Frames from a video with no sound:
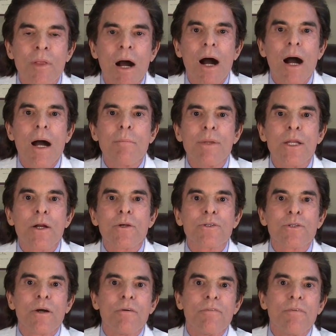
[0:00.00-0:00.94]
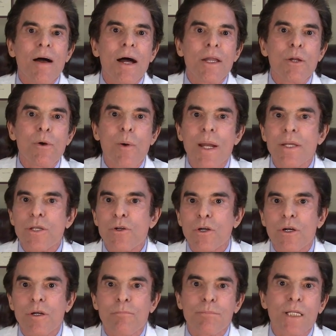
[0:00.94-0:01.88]
I'm here to evaluate your
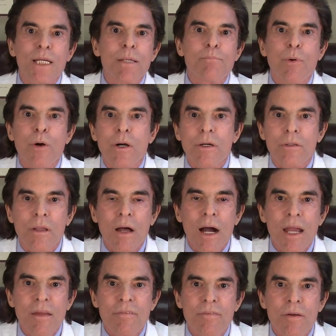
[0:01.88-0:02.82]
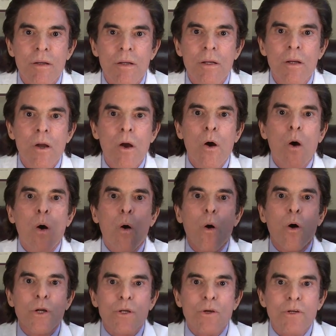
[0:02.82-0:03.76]
complete book of life,
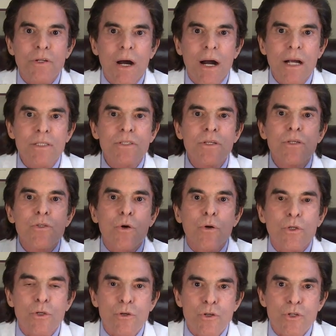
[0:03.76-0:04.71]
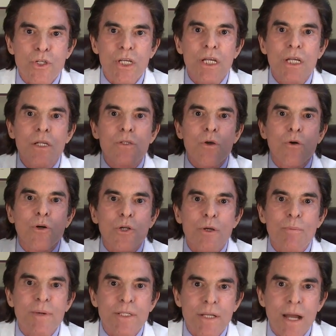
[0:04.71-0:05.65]
all your toxins, all your genes, all
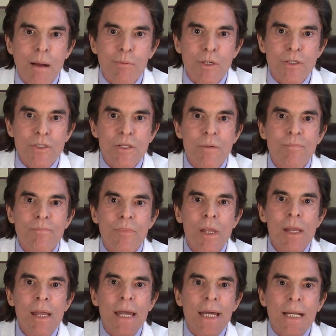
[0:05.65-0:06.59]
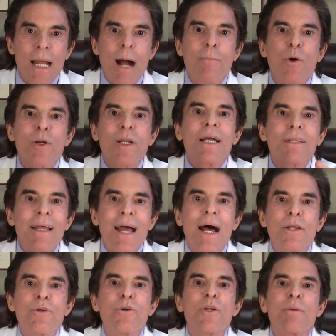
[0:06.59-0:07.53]
your metabolism, and I'm going to
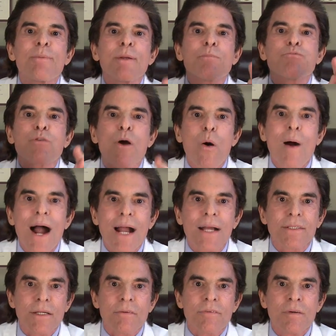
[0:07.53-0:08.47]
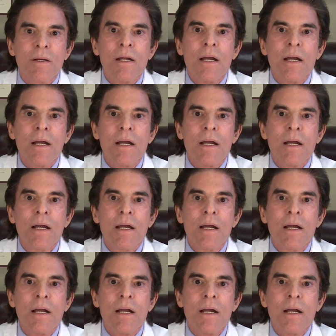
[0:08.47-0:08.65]
allow you to be proactive.